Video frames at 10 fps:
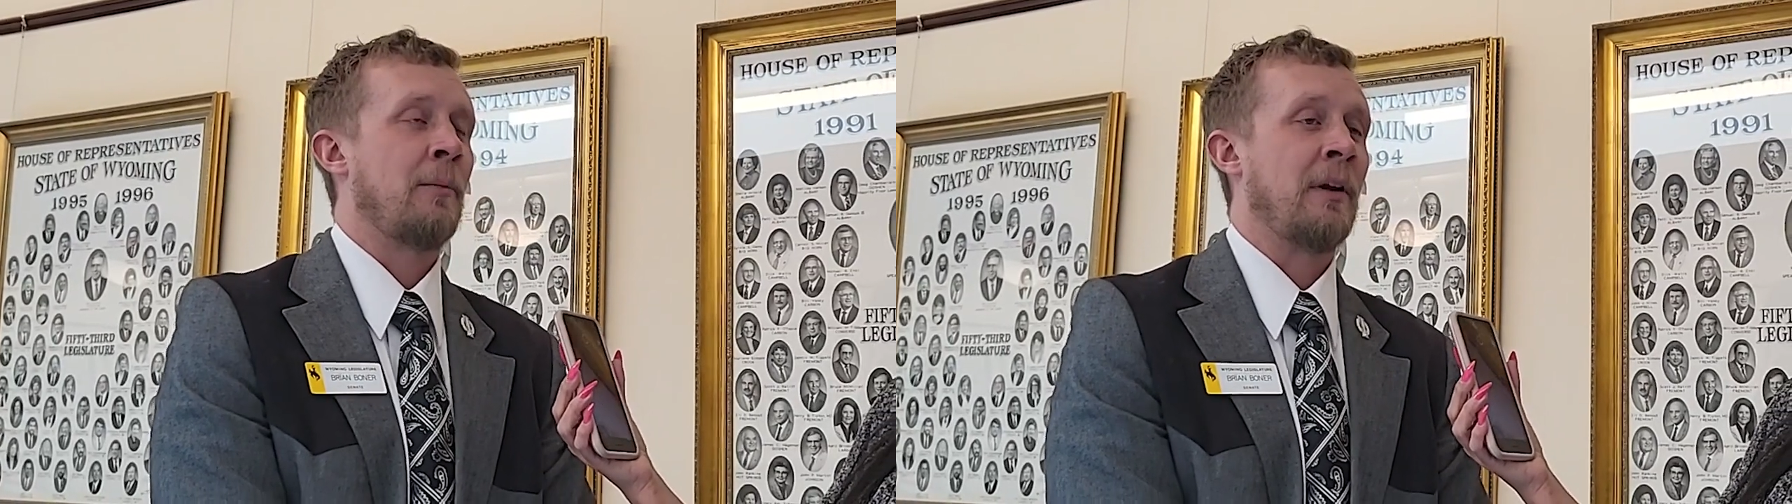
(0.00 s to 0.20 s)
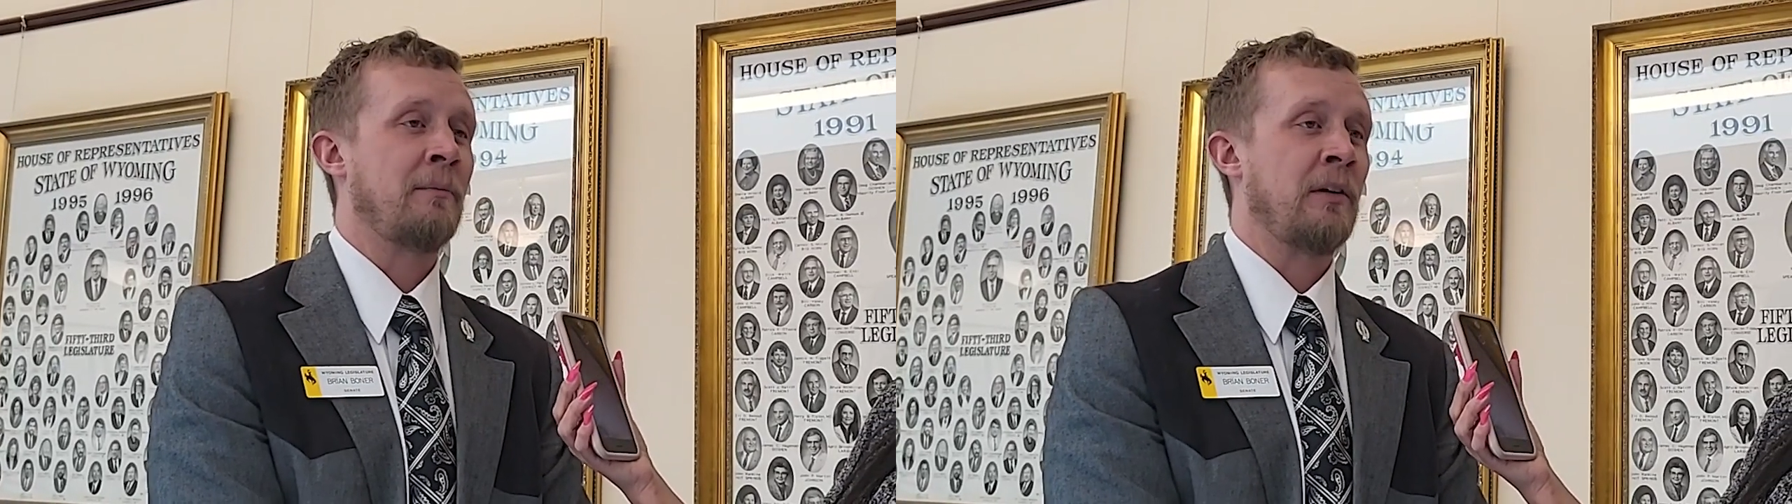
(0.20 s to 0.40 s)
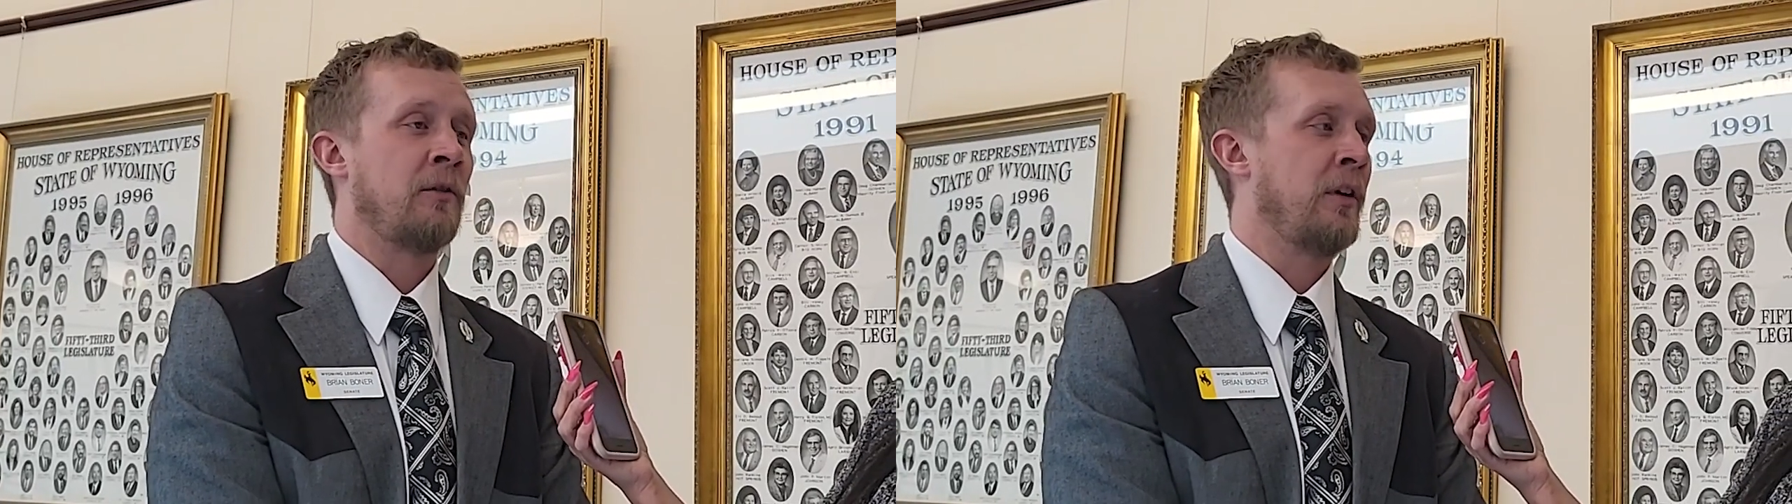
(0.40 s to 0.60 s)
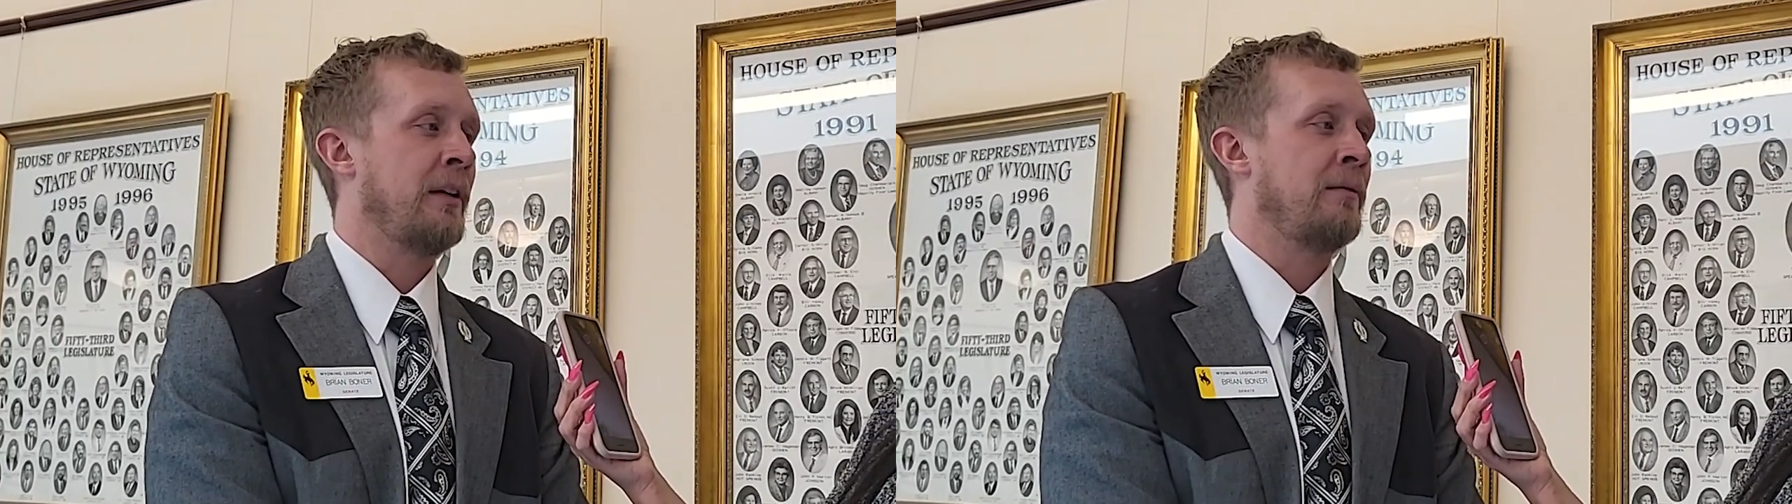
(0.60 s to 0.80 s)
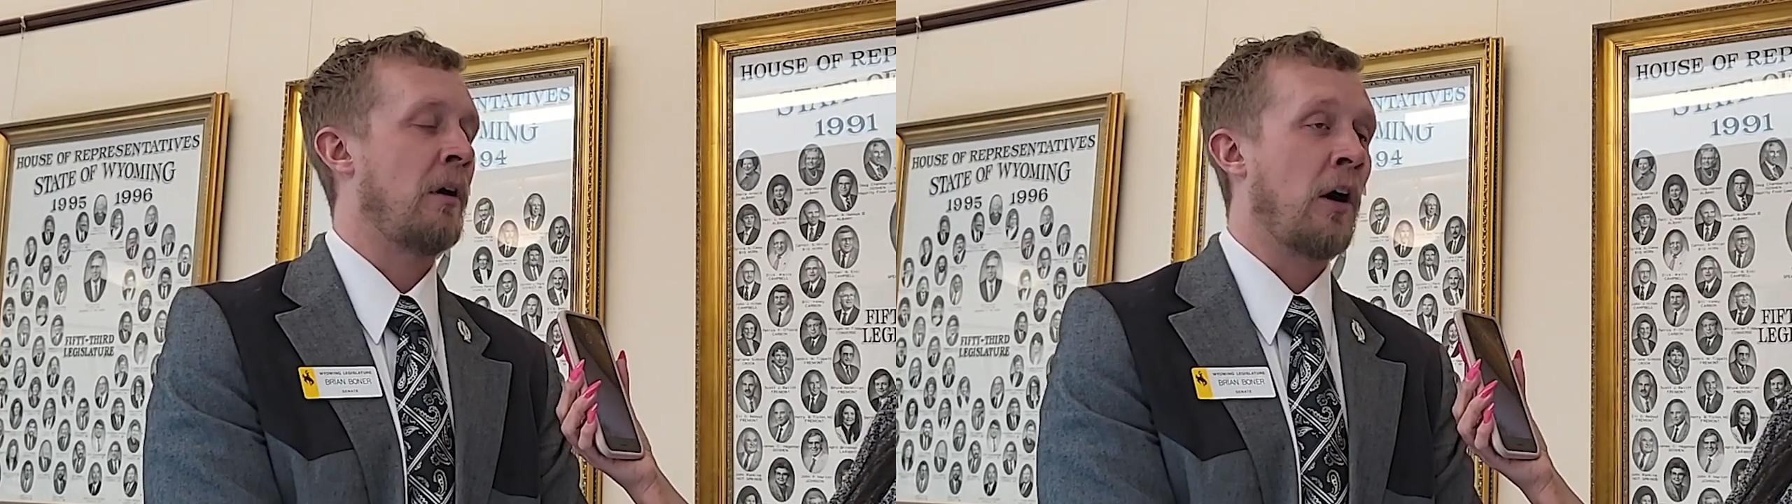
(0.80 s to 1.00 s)
been been
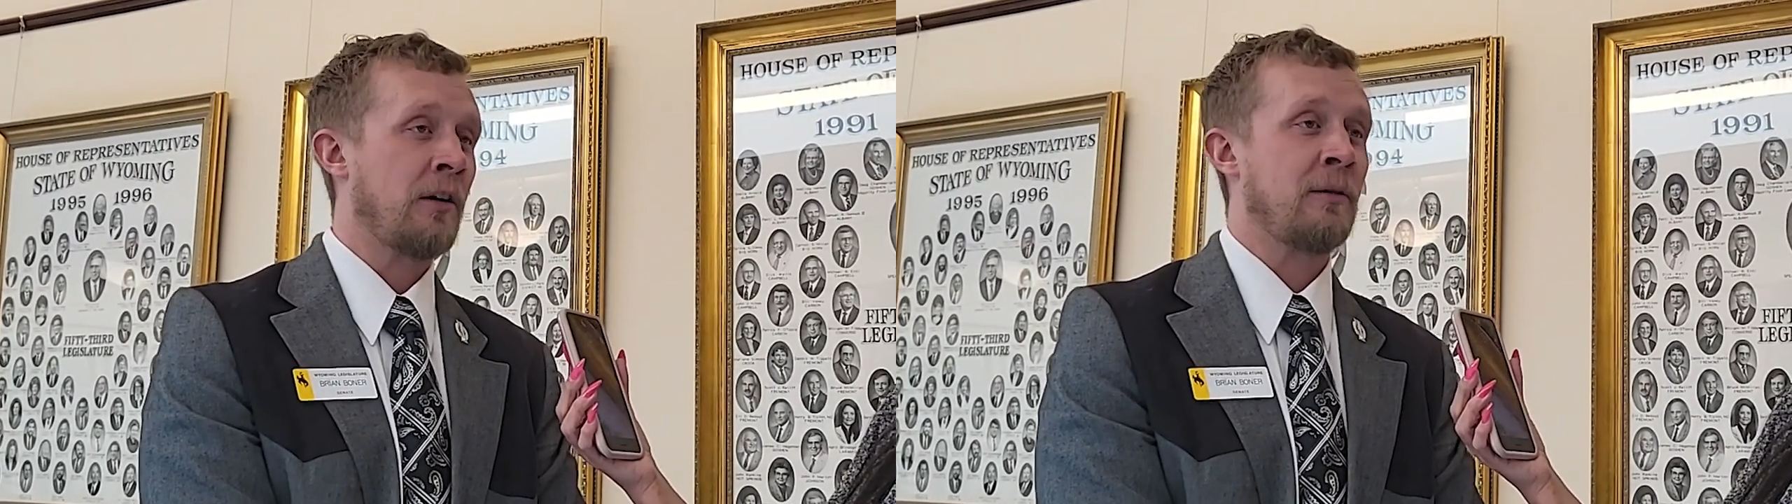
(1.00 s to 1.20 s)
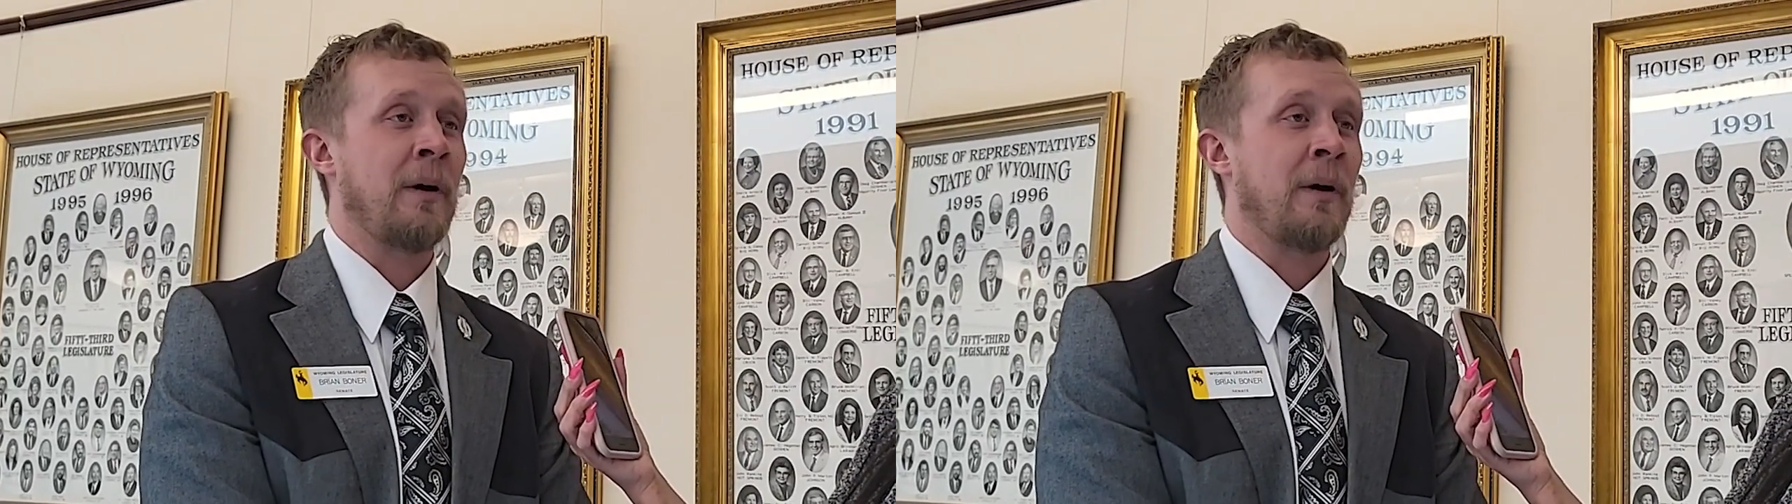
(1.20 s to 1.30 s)
really heartened